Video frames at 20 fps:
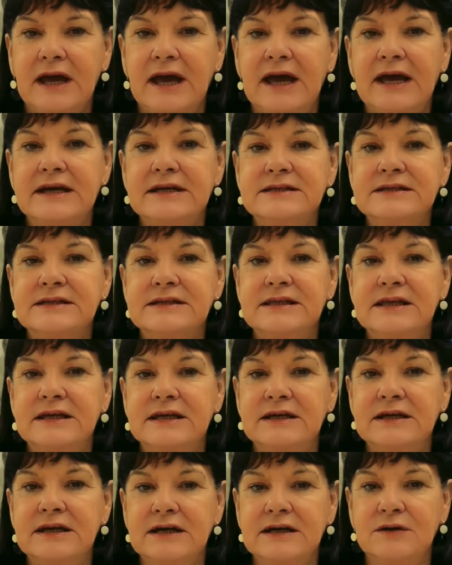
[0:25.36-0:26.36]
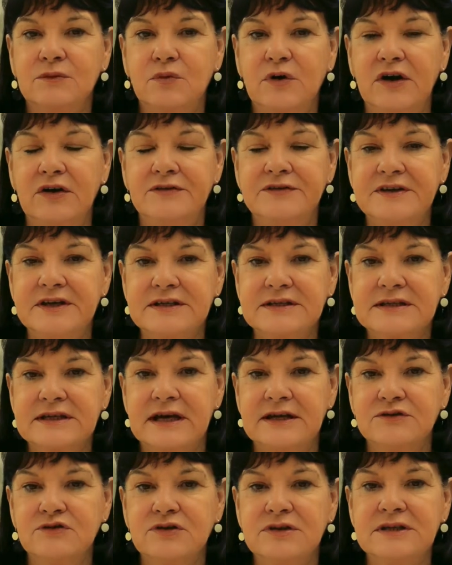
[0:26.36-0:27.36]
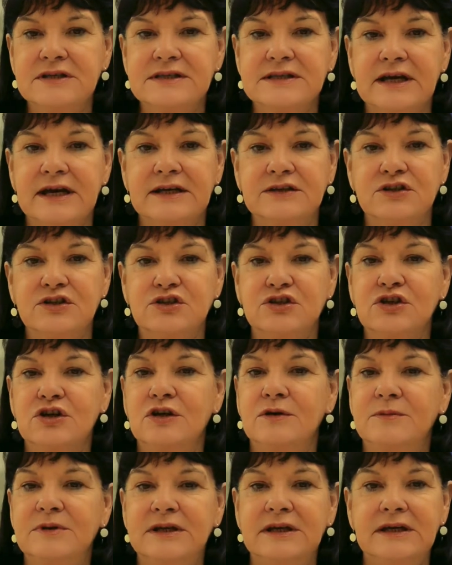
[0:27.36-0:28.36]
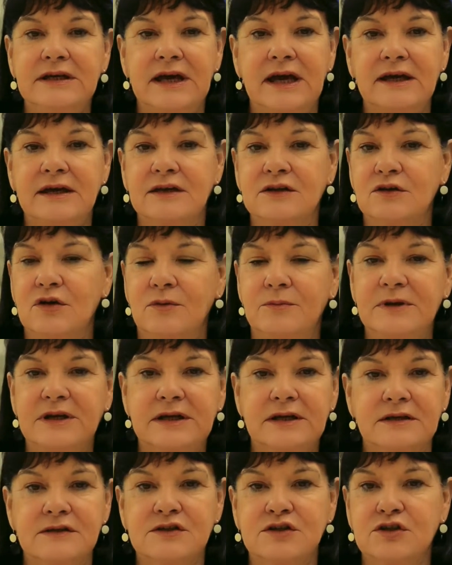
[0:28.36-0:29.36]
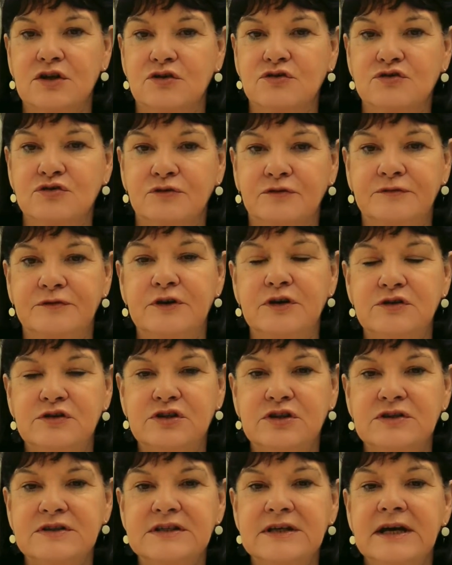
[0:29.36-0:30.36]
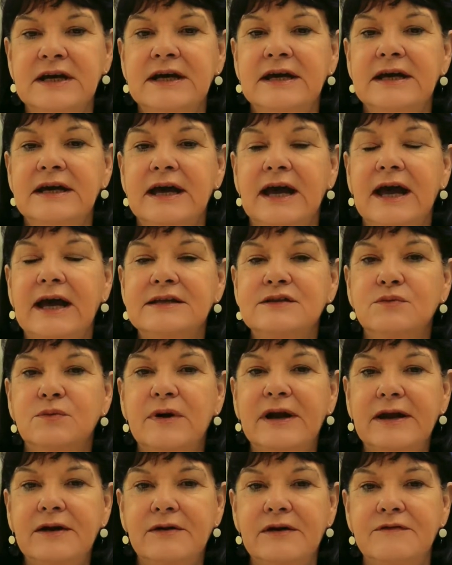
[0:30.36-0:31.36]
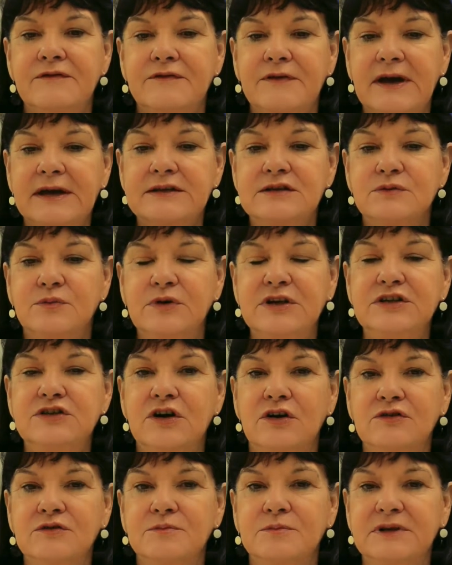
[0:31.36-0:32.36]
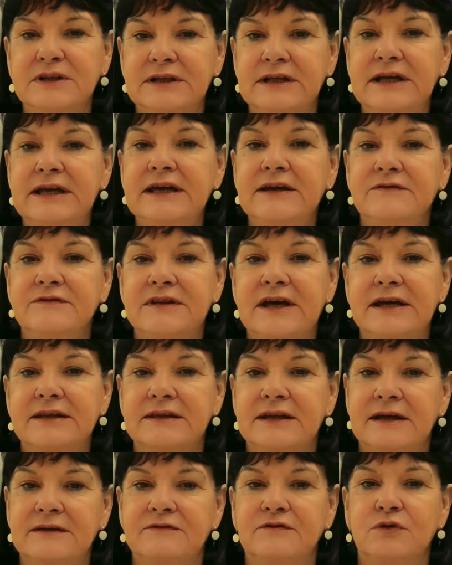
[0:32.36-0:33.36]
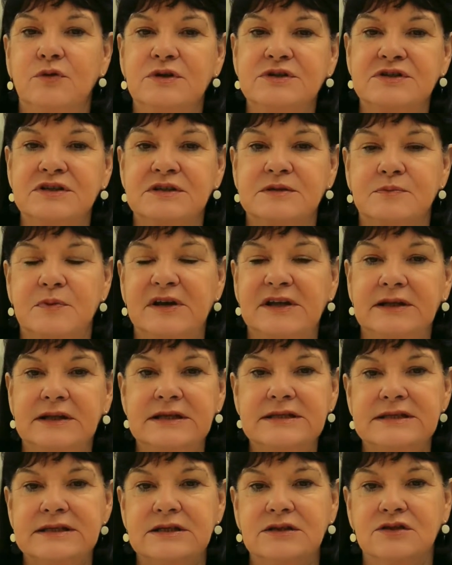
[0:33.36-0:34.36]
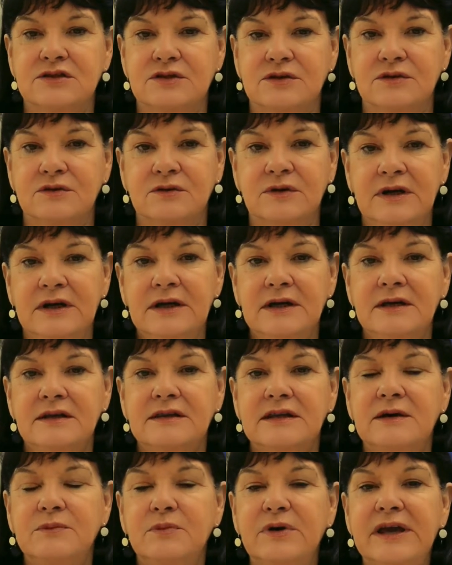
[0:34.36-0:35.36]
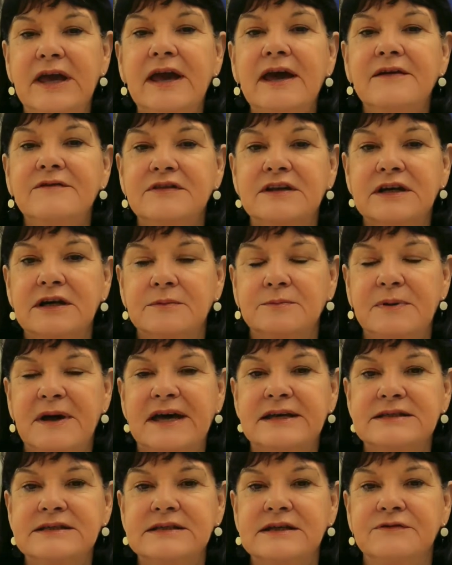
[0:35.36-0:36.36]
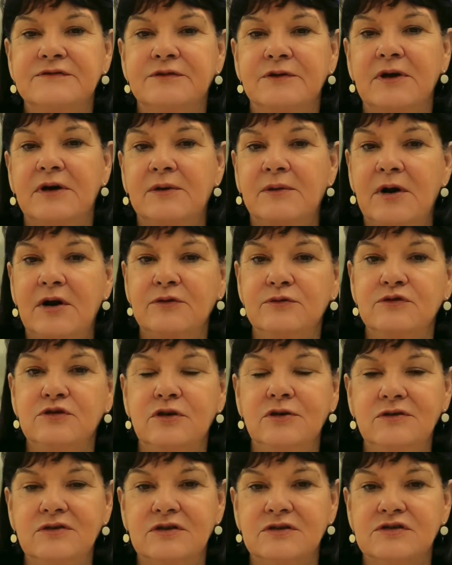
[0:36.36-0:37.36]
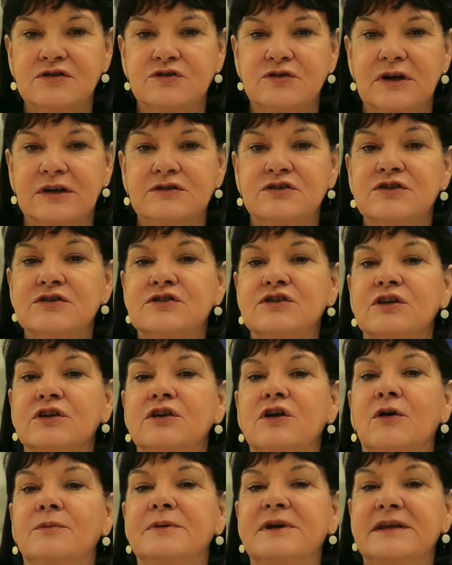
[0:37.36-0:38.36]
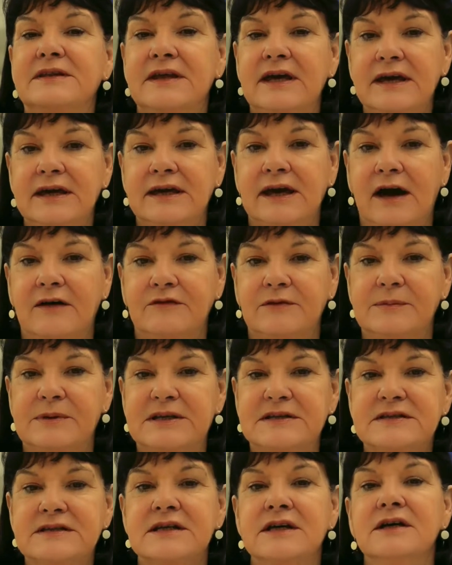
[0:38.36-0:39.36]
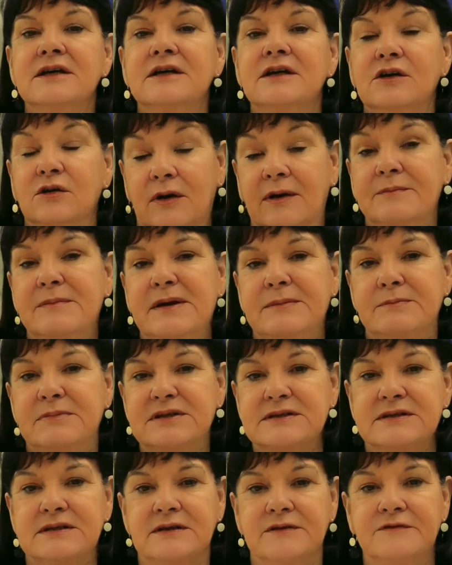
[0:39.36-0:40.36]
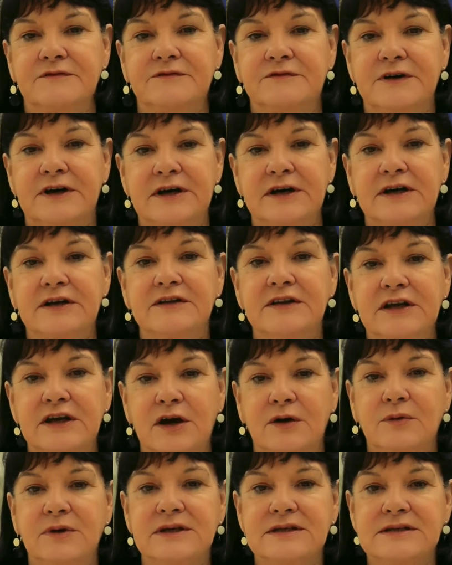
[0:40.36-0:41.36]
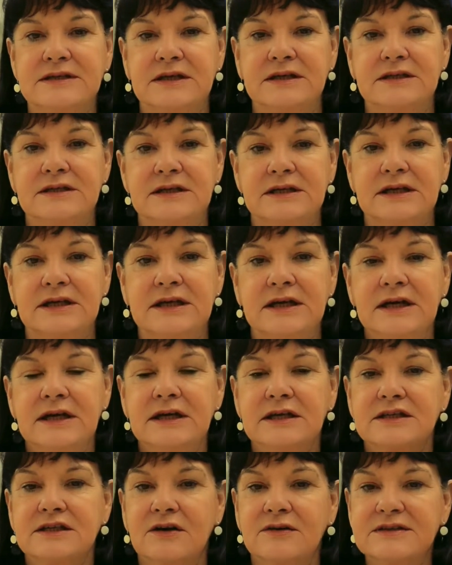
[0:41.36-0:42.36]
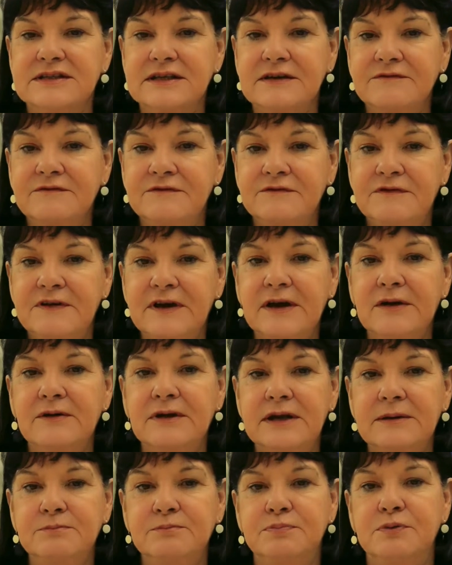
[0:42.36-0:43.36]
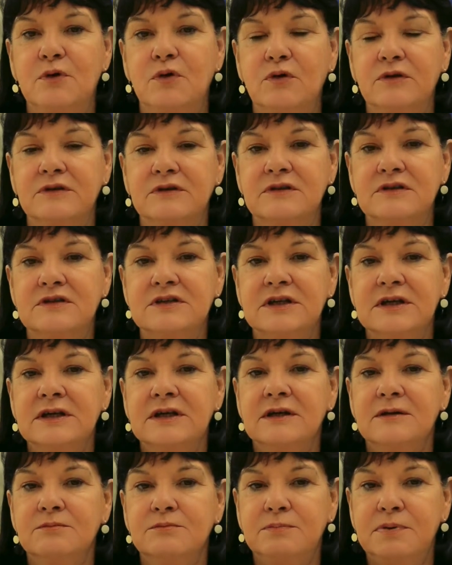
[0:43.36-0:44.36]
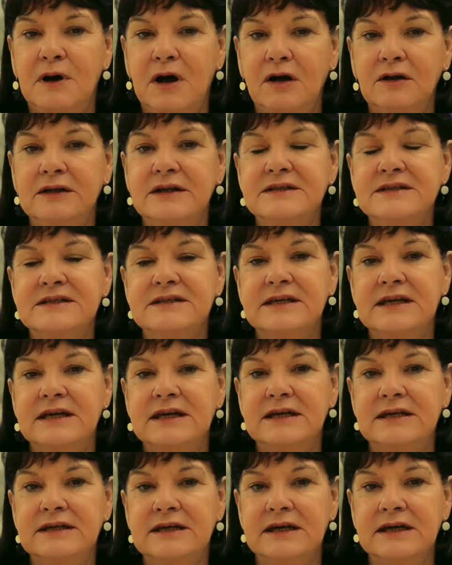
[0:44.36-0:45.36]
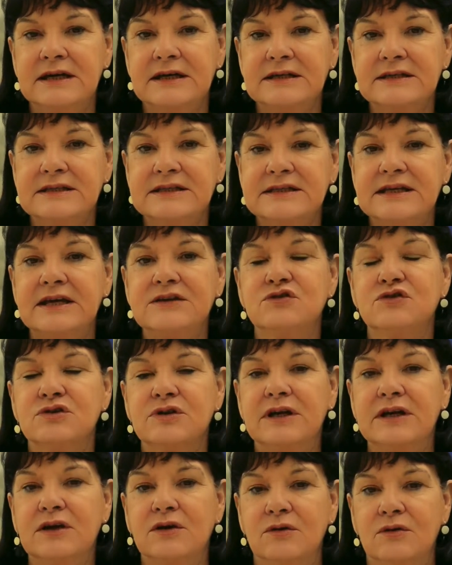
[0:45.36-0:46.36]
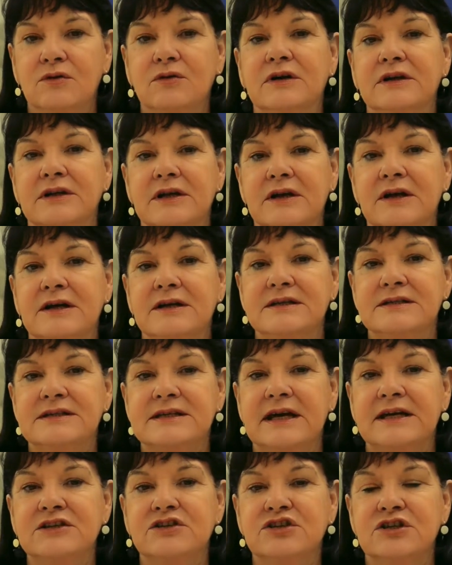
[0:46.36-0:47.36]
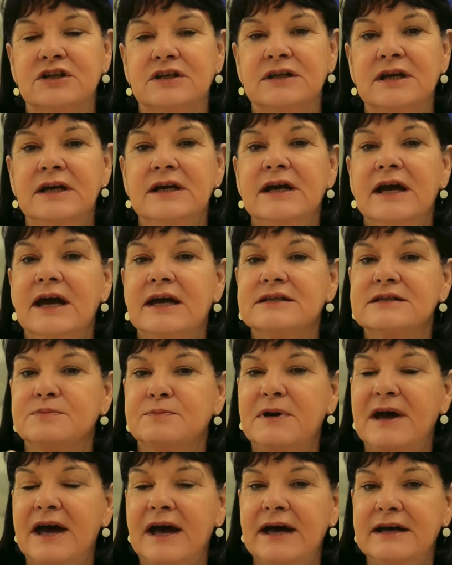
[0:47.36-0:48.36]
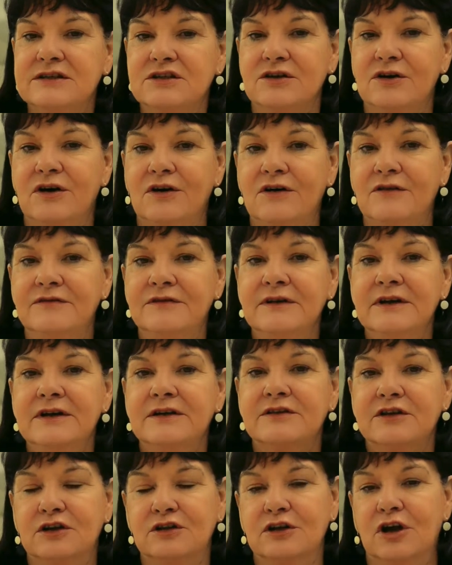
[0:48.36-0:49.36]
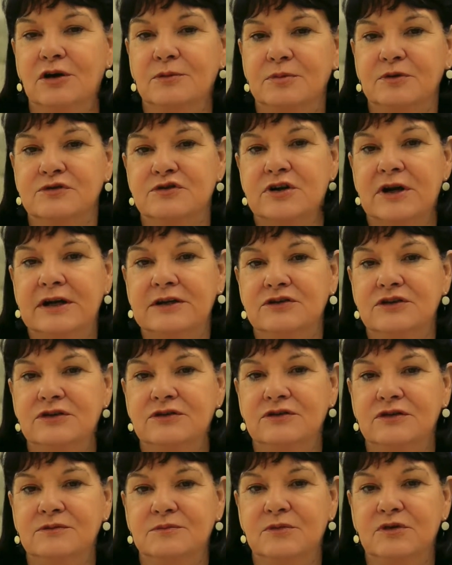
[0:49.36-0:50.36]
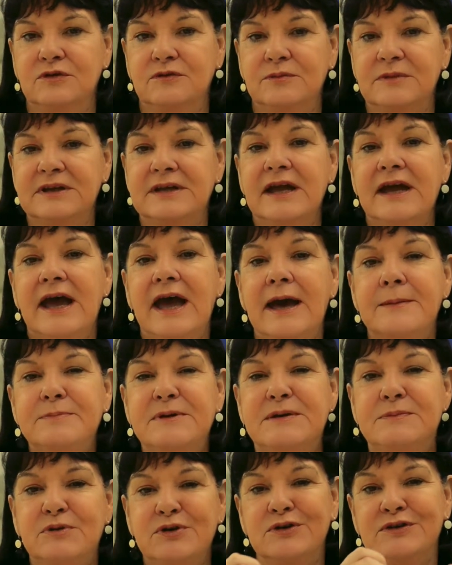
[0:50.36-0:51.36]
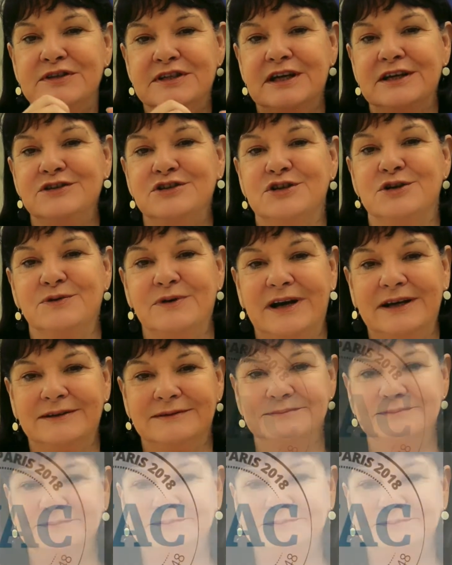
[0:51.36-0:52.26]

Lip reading: As the wealthiest countries are determining economic and social futures, and where in fact we don't believe that that voice has been listened to, then we have the capacity for our own union structures to lobby their governments who are members of the OECD. So it's a very important policy-centric organisation as part of the global trade union movement. Happy birthday, TUAC.